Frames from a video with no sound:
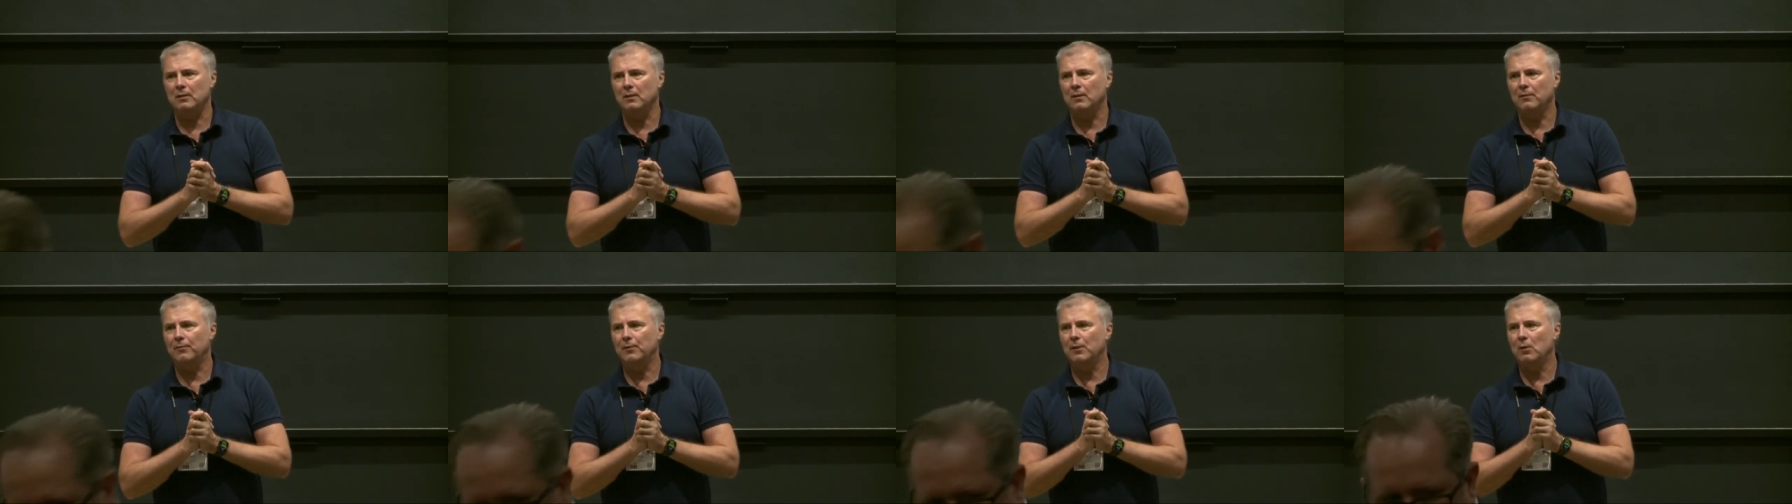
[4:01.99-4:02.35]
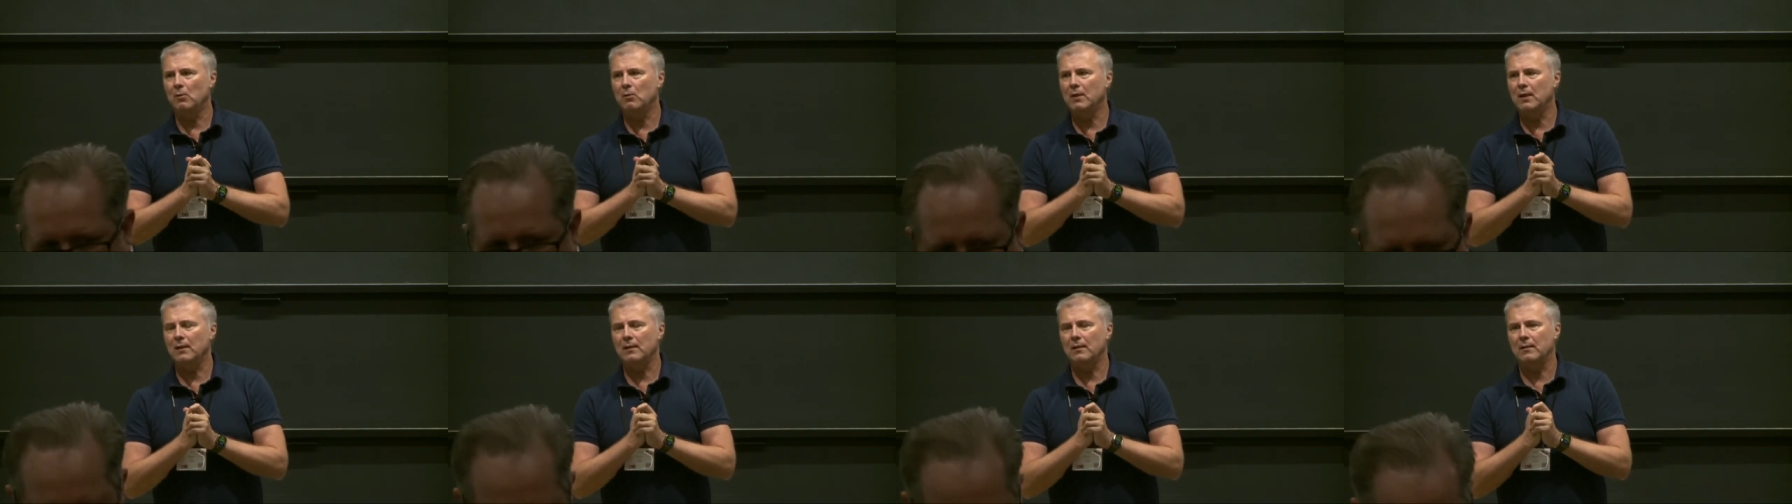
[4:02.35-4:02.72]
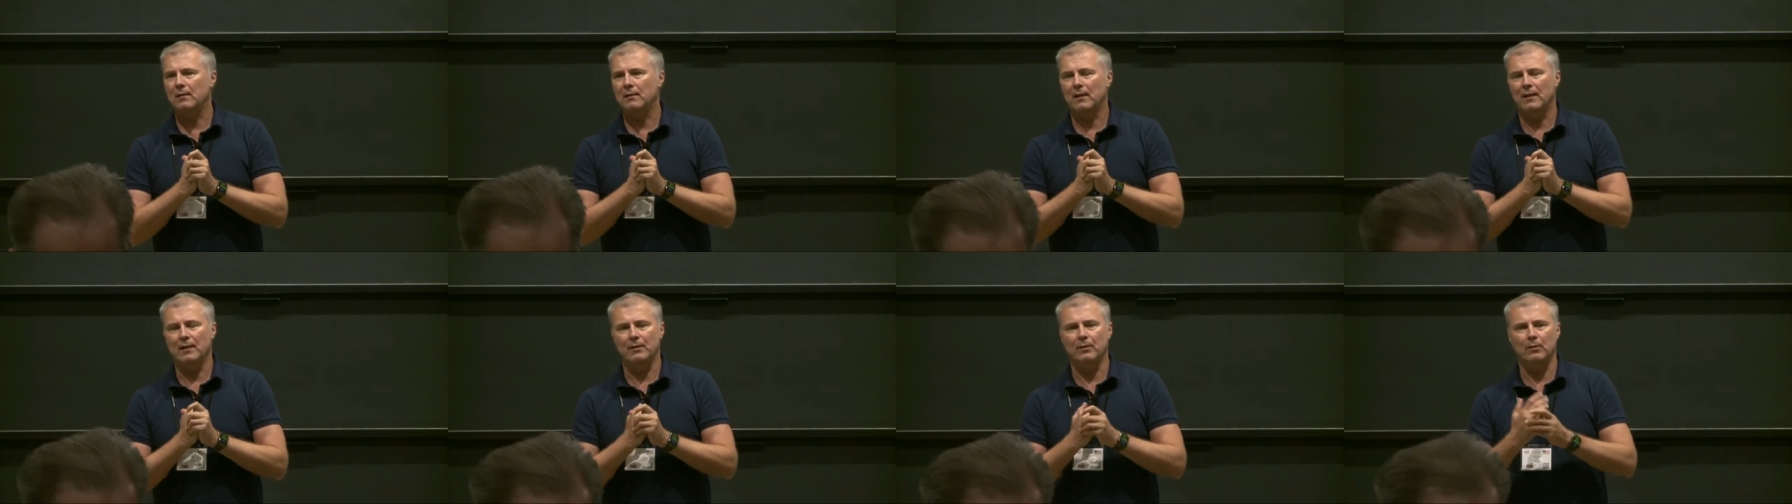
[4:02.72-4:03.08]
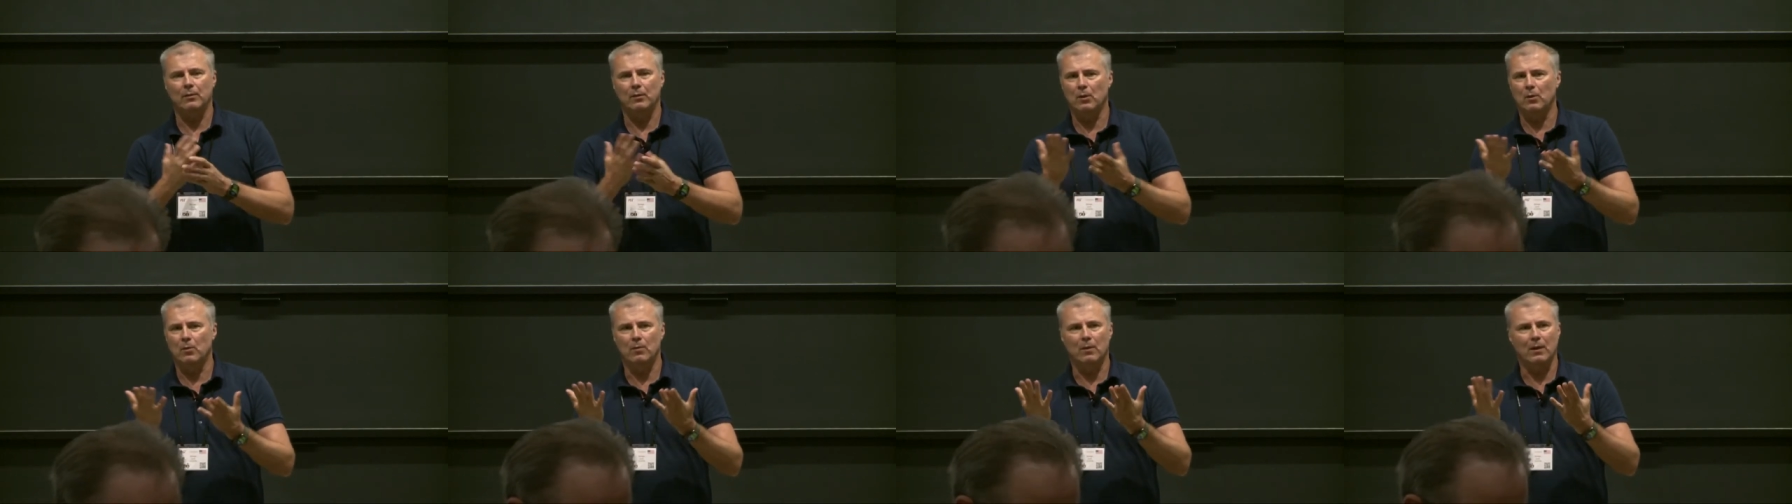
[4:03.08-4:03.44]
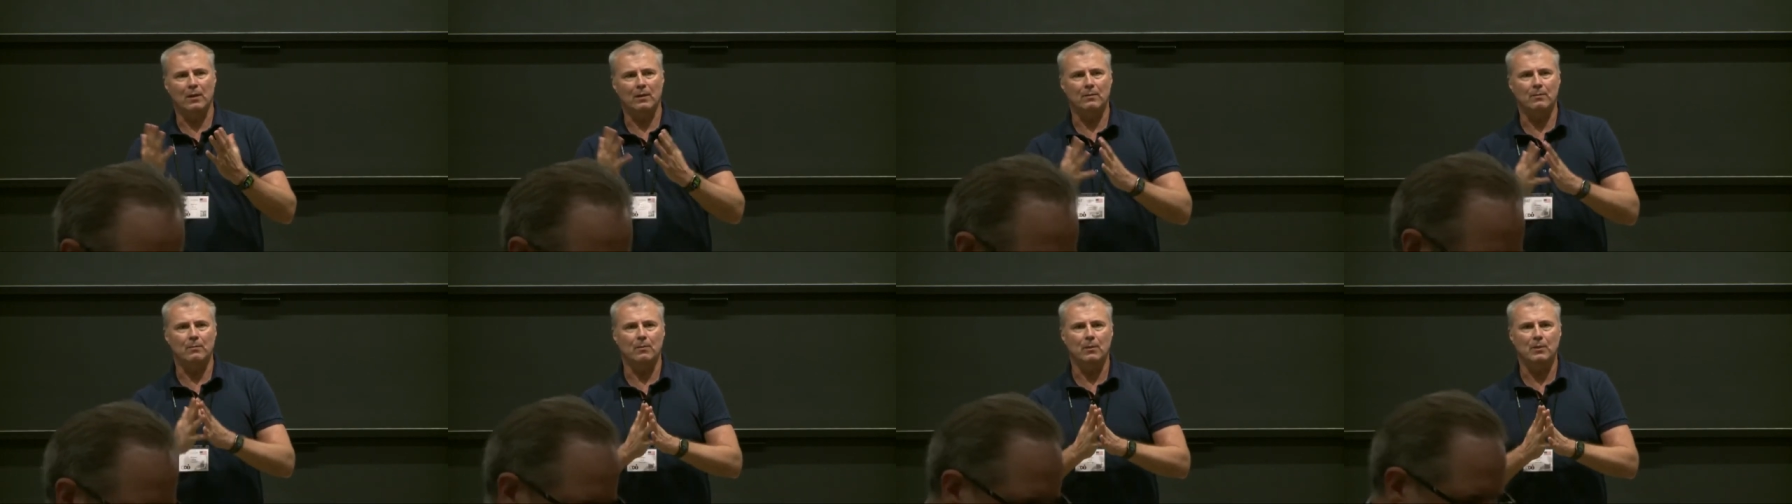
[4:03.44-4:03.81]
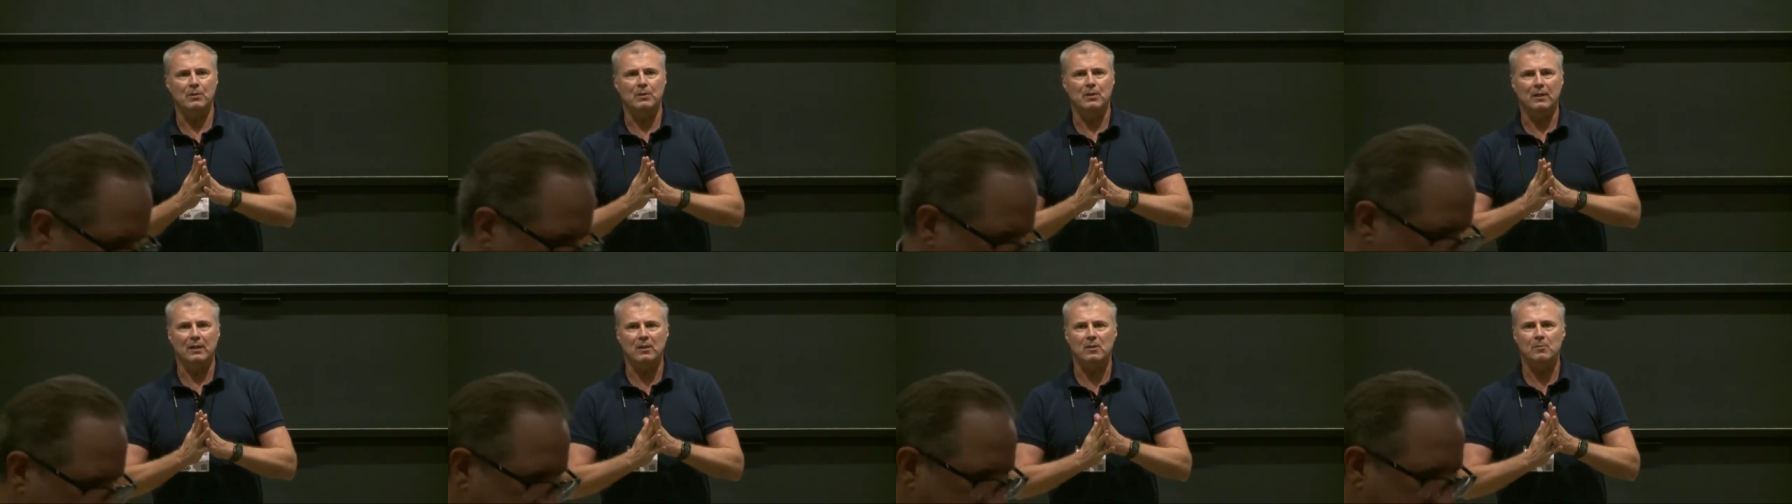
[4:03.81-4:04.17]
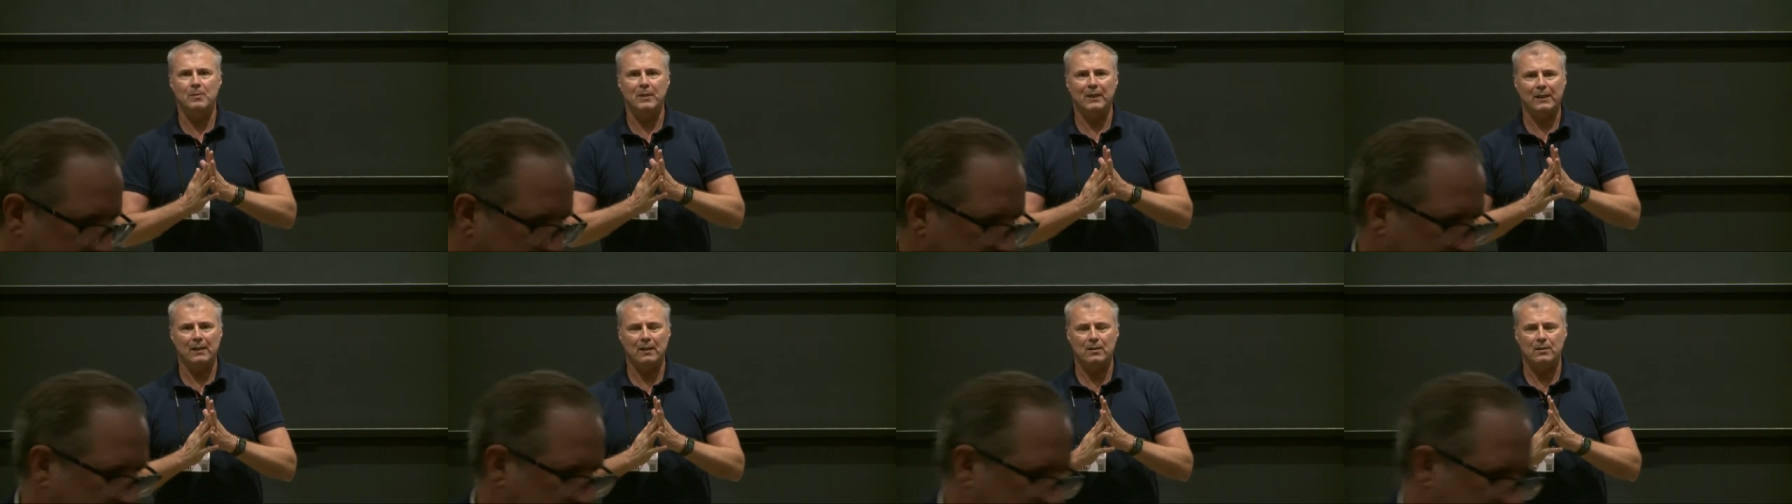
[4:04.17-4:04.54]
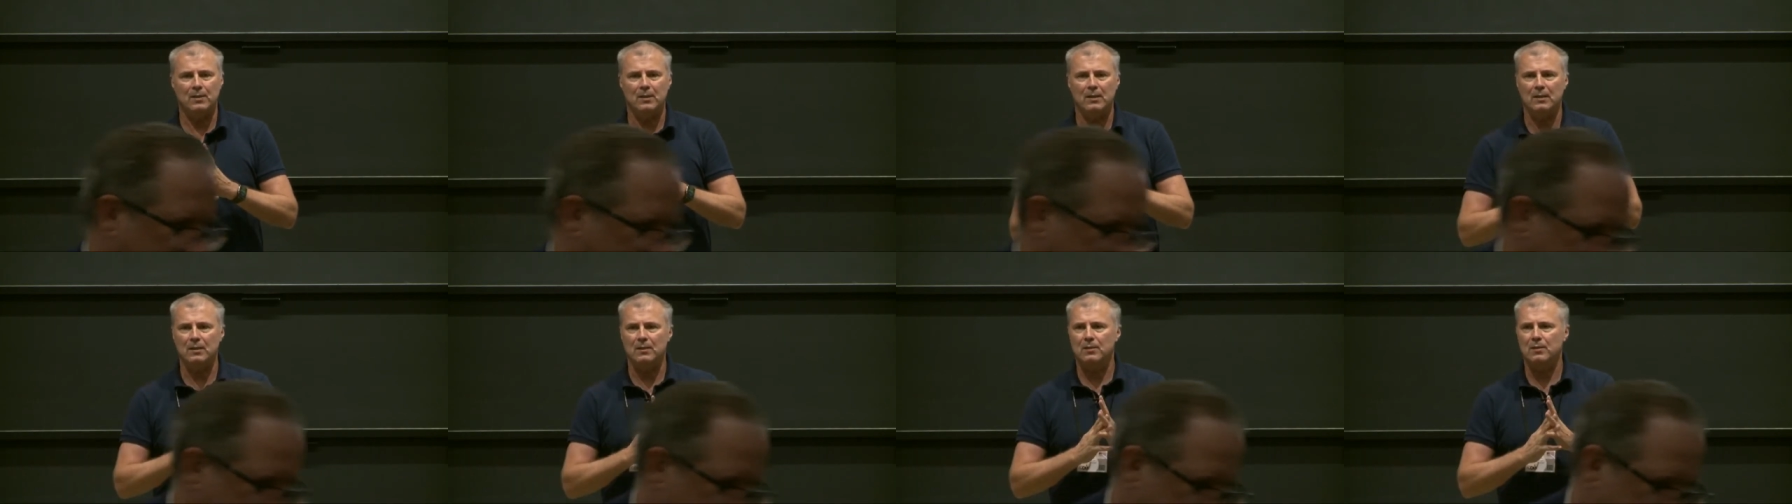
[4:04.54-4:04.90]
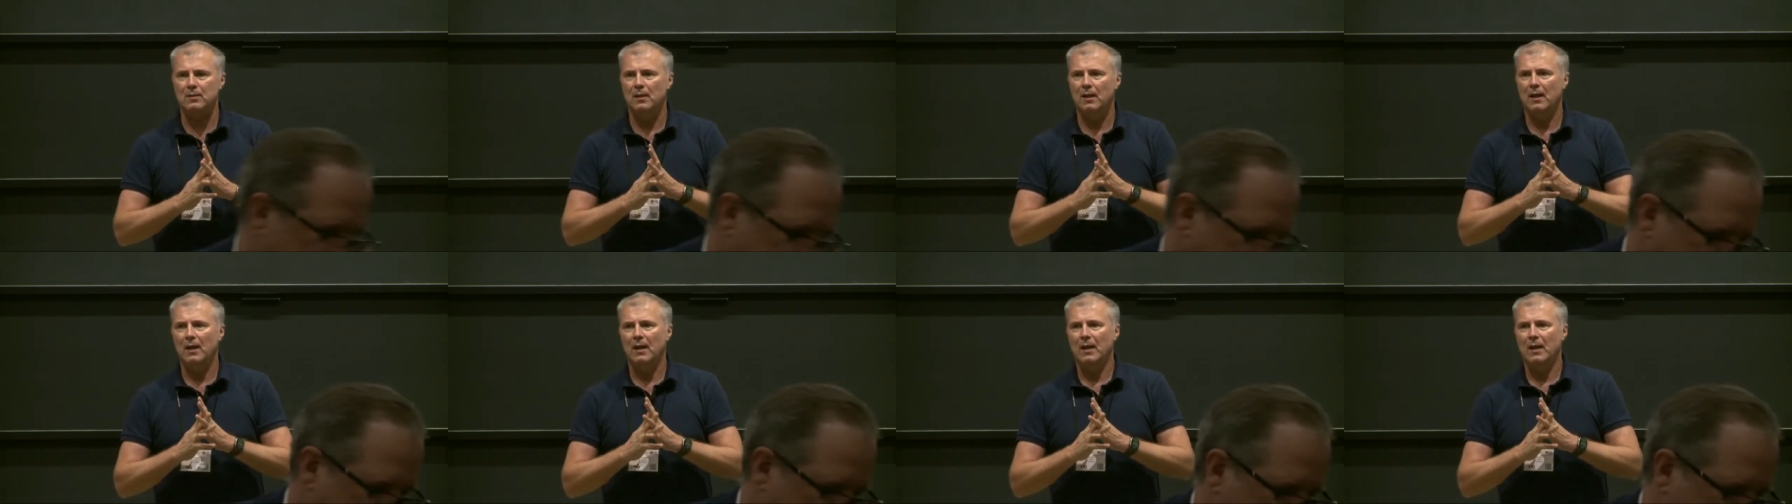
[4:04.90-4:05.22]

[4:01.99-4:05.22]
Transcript: If you look at, I don't know what the experience is,